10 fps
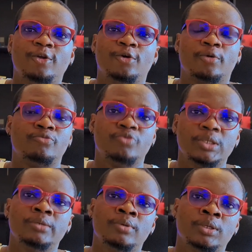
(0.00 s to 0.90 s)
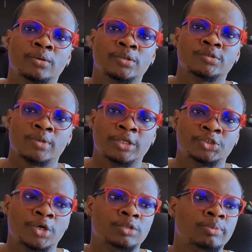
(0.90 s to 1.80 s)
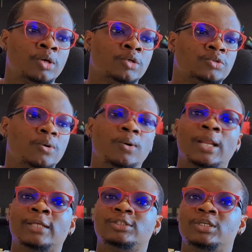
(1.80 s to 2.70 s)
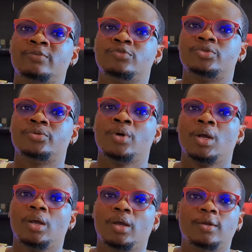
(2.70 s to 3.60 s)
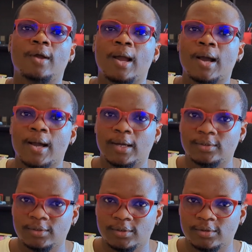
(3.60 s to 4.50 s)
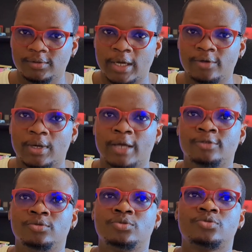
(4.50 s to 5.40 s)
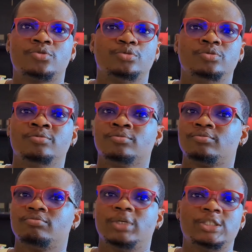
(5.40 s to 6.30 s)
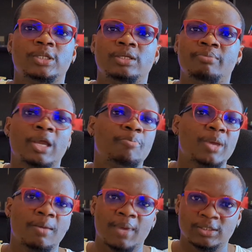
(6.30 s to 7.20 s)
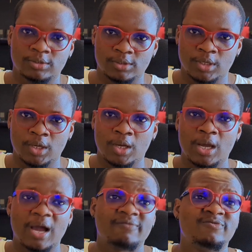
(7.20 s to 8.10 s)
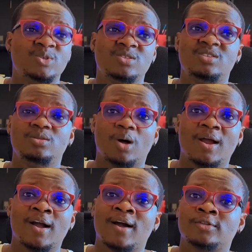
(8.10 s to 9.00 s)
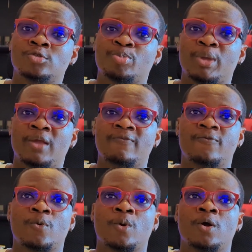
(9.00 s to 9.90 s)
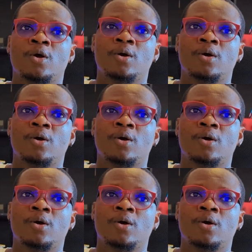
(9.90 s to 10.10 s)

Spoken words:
you're really, really going to enjoy it, because Golands gives you a dollar card that you can use to basically make payments. I've used the dollar card to pay for